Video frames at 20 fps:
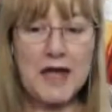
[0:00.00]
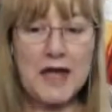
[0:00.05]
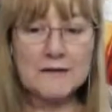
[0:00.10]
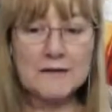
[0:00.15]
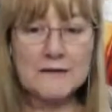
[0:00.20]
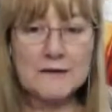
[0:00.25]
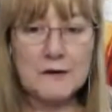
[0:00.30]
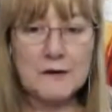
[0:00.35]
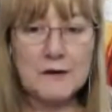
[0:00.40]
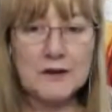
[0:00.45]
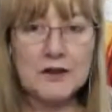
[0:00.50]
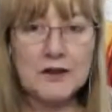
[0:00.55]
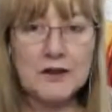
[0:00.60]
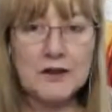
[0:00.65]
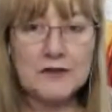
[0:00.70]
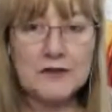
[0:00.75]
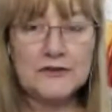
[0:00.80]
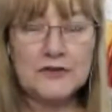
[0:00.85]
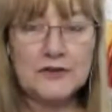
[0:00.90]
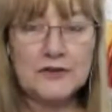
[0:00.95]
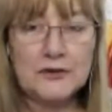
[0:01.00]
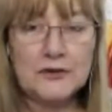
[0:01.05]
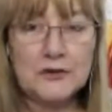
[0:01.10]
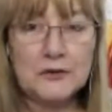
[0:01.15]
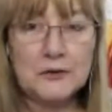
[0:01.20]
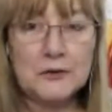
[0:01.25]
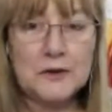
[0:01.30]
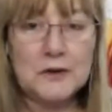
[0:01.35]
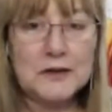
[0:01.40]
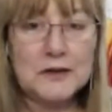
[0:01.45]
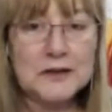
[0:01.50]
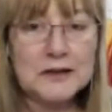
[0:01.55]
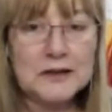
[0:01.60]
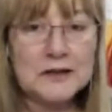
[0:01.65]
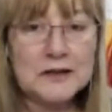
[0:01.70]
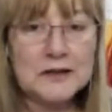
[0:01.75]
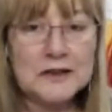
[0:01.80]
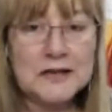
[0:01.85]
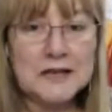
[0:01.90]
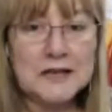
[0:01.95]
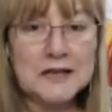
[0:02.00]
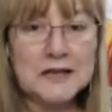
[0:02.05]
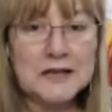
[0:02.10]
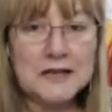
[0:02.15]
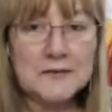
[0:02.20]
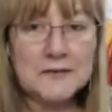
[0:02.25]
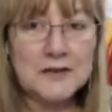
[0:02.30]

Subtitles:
And so I'd like to leave